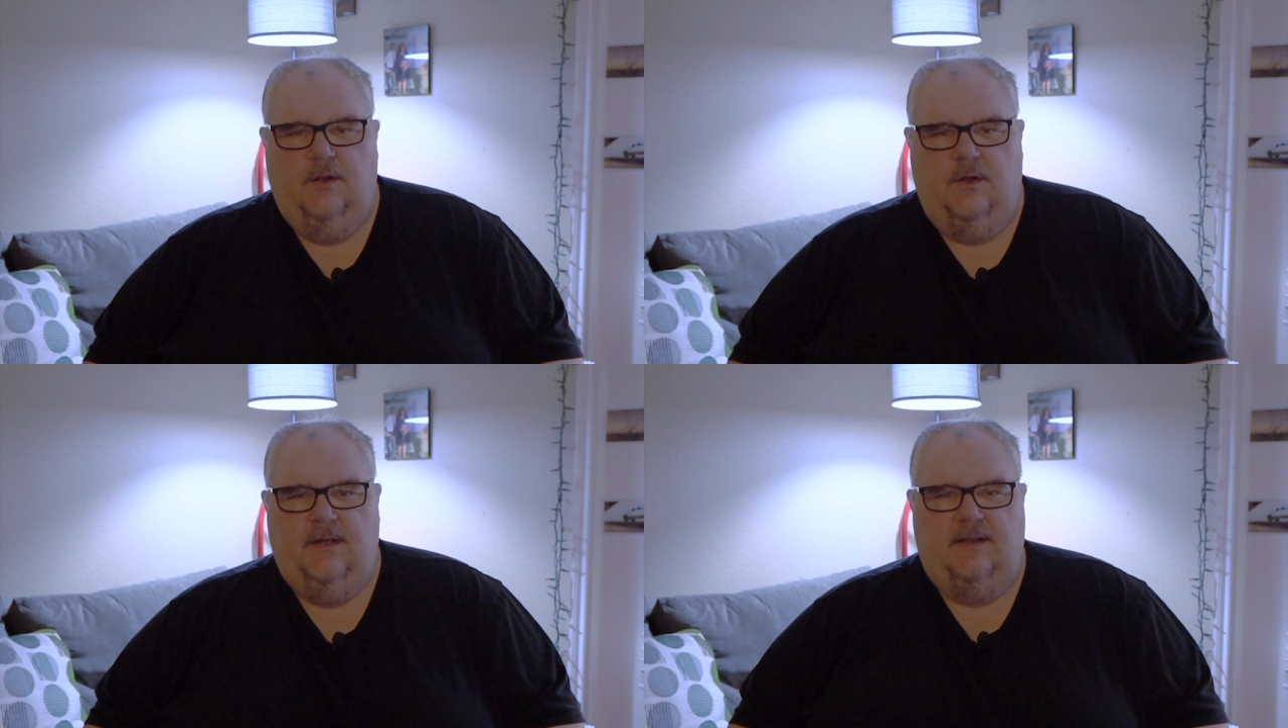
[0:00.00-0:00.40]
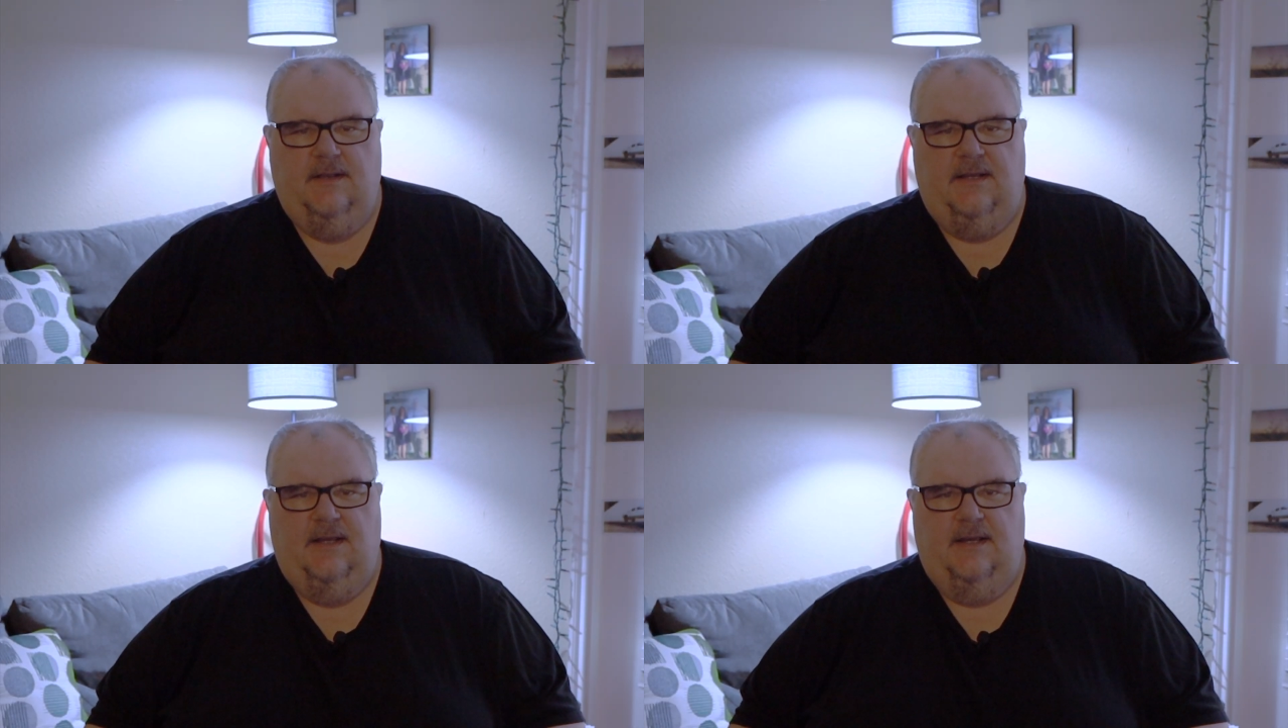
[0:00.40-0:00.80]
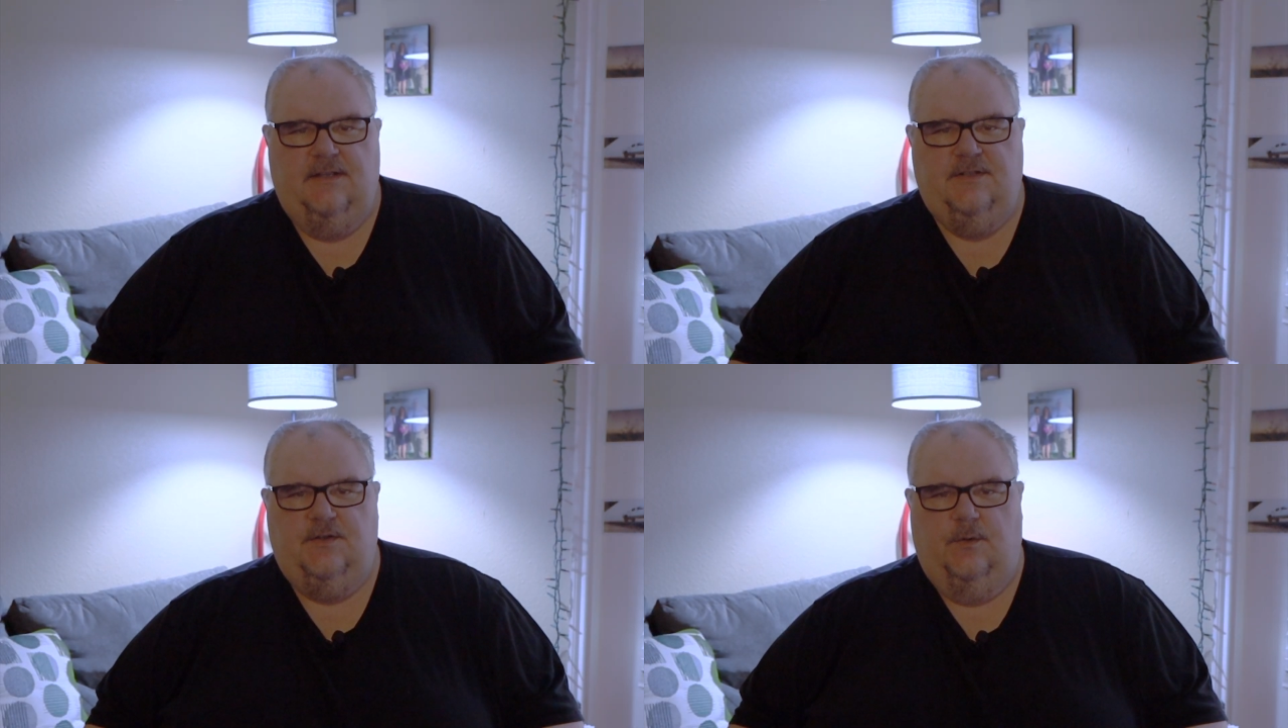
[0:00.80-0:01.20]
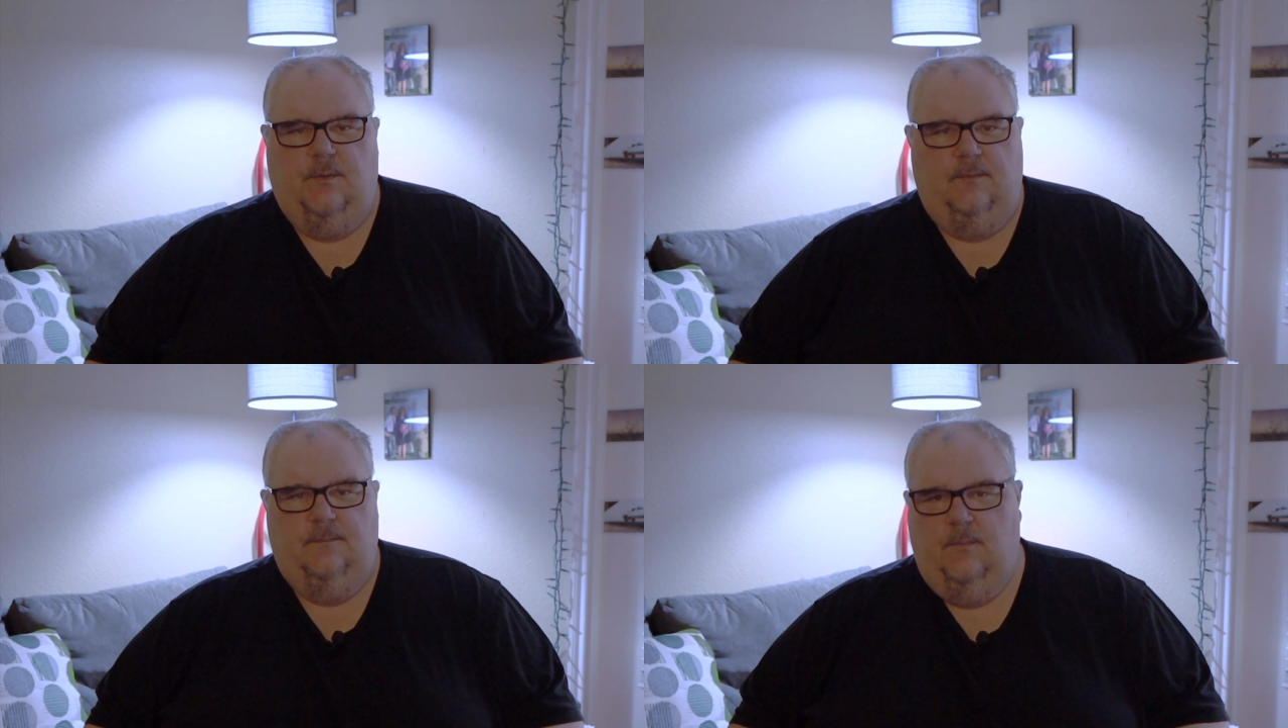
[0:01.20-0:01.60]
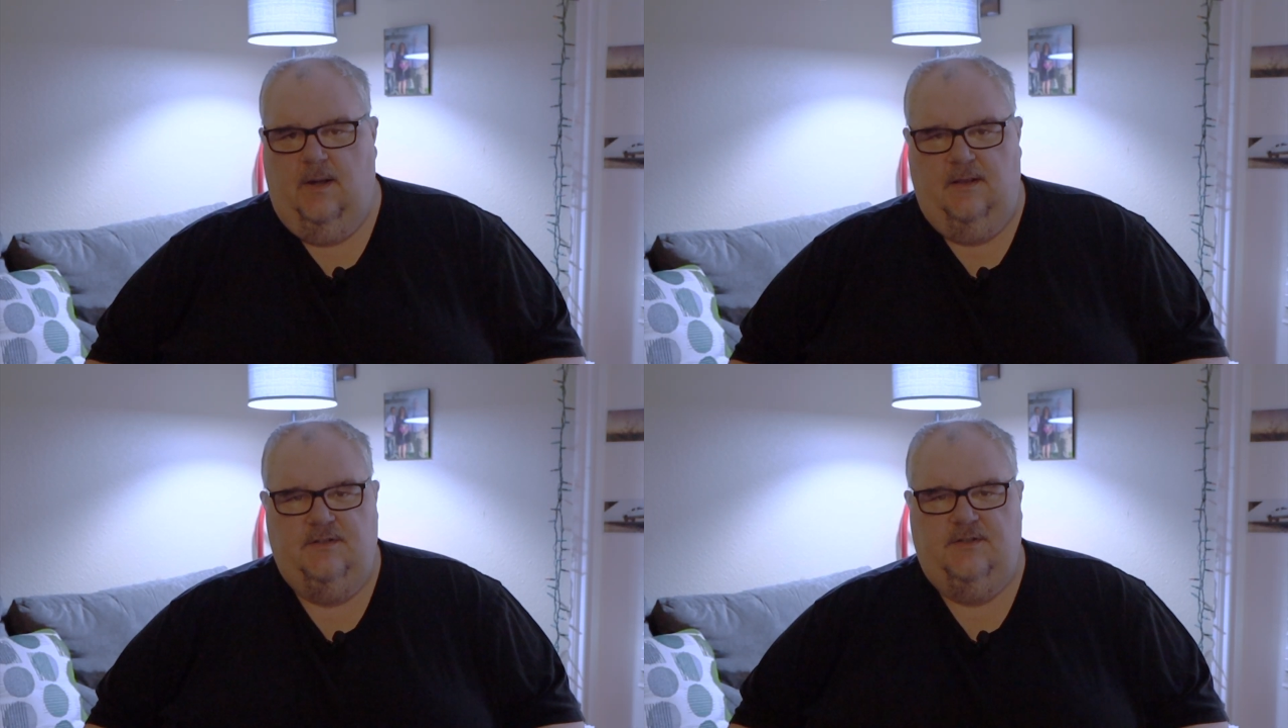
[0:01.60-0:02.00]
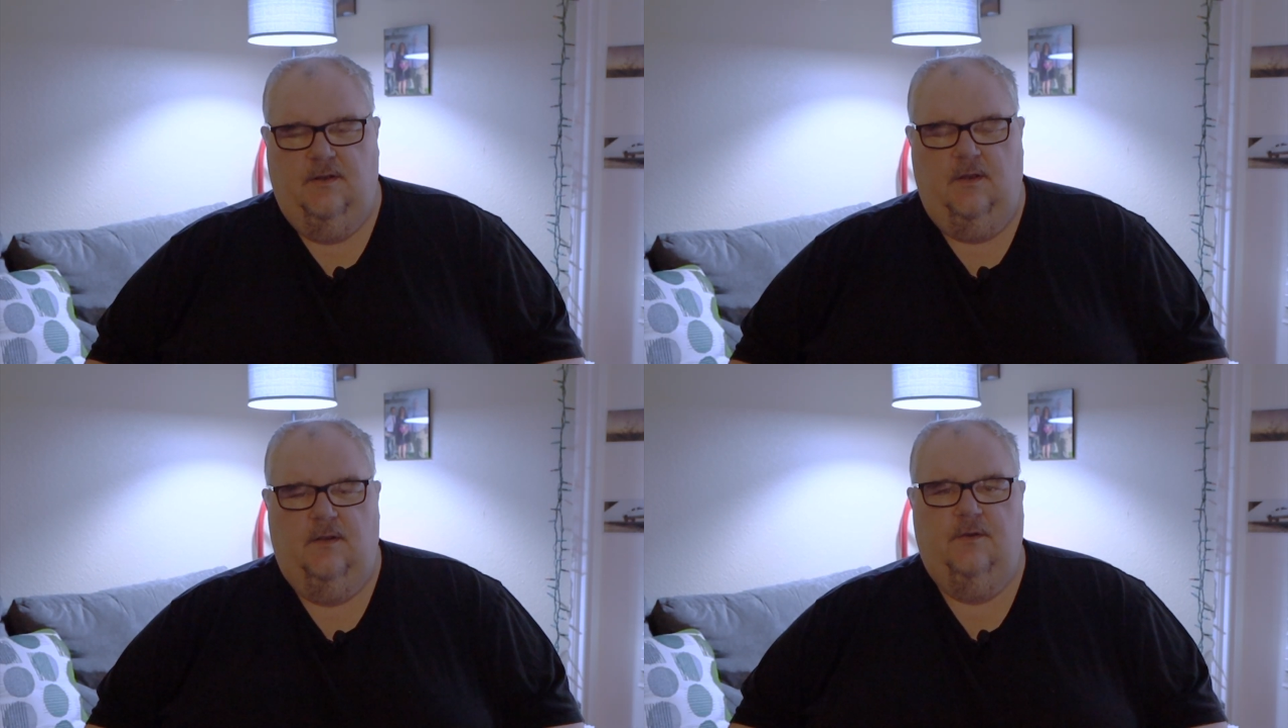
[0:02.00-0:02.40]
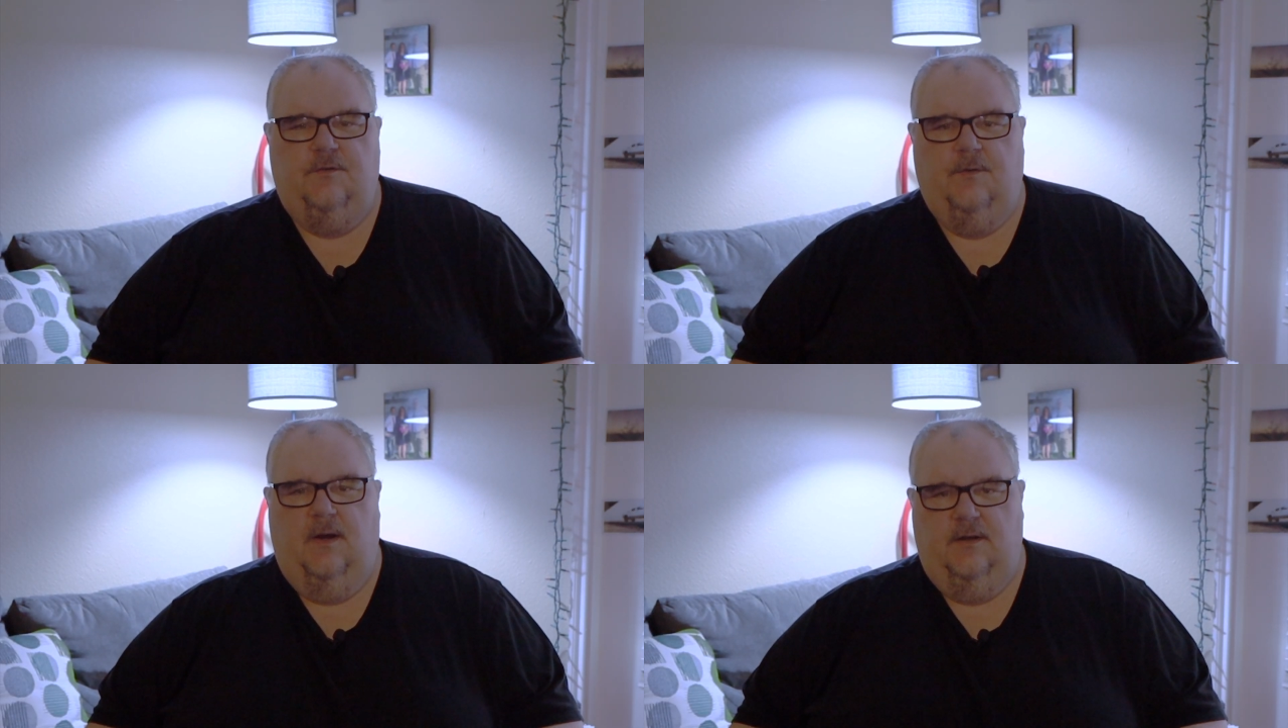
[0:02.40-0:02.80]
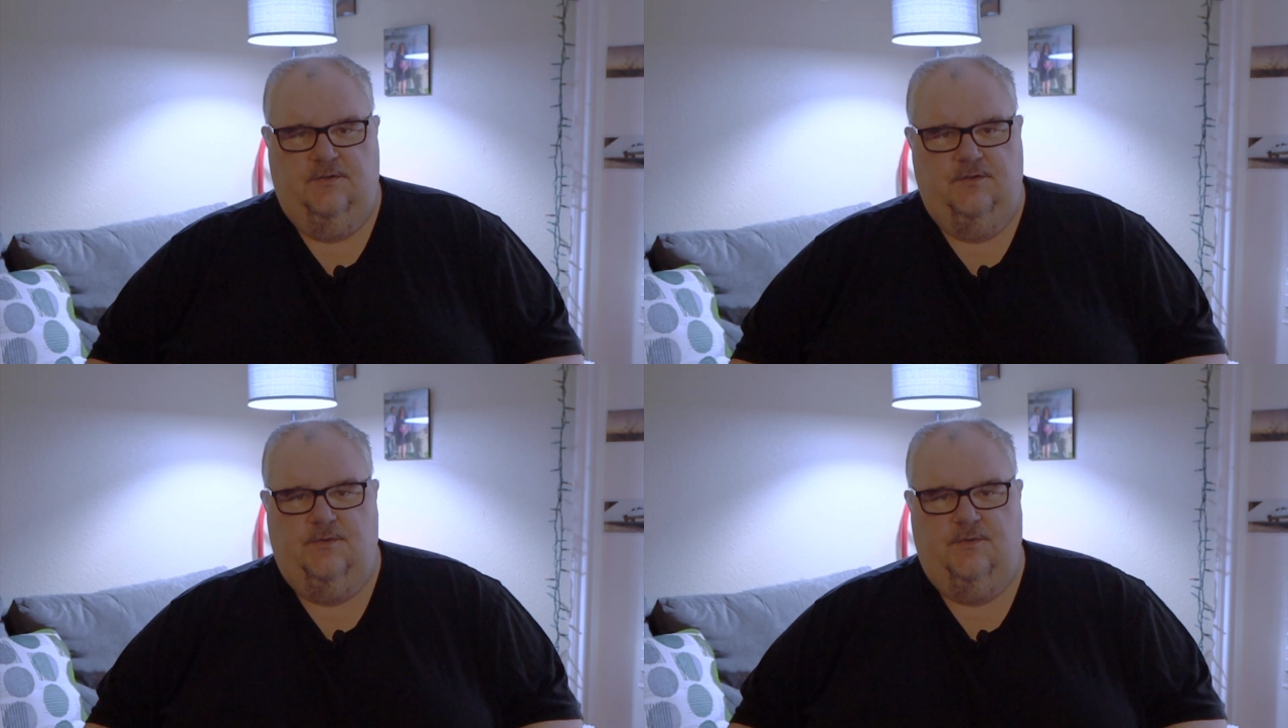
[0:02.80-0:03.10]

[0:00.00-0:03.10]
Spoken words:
look at the Kia Soul while it's still on the truck. Just